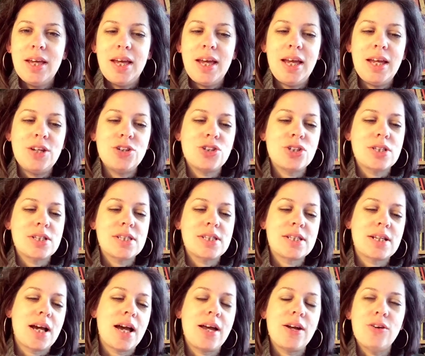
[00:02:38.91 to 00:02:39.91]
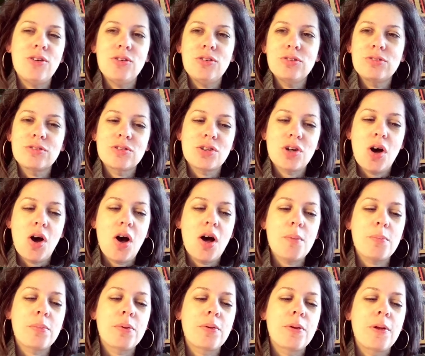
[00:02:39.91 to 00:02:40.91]
Asian style
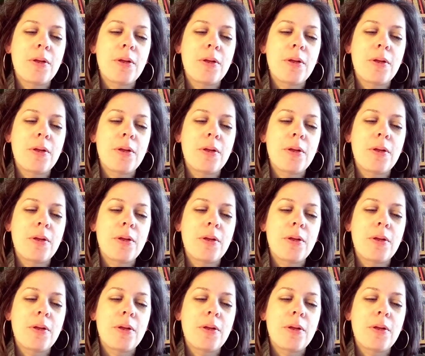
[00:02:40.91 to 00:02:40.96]
top,